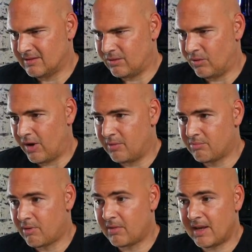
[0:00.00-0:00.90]
Although
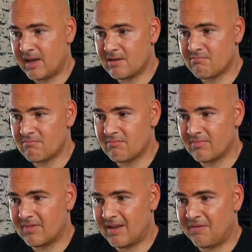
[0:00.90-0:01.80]
probably
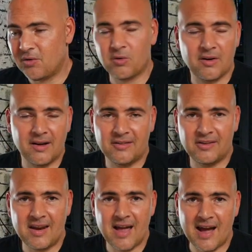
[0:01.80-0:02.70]
if you're a
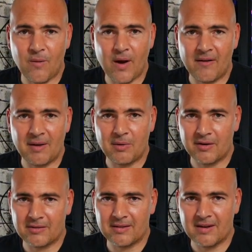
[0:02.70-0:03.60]
tin hat wearing
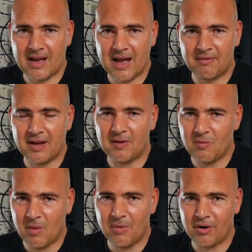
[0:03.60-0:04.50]
person, having only
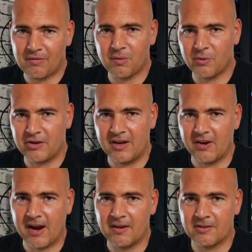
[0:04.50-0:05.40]
1 bar of 4G in your
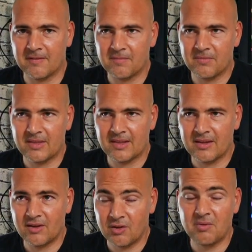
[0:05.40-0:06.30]
house
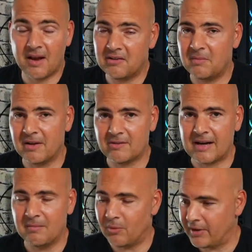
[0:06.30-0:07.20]
could actually be a
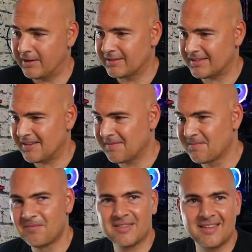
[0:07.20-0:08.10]
selling point, so
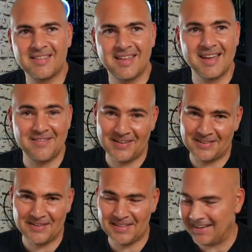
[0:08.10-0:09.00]
think of
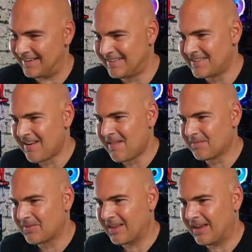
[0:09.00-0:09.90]
it like that.
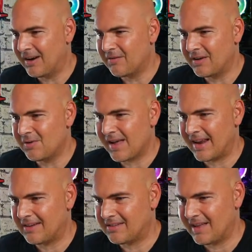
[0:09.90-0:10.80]
And hopefully you'll get
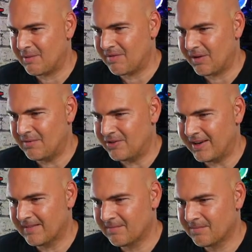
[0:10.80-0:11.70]
less than that with
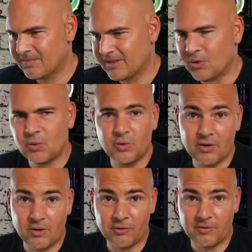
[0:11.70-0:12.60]
5G.
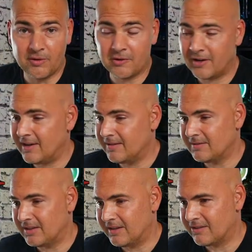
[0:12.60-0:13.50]
Controversy,
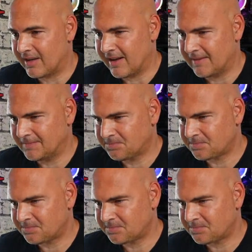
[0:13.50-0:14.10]
I didn't say that.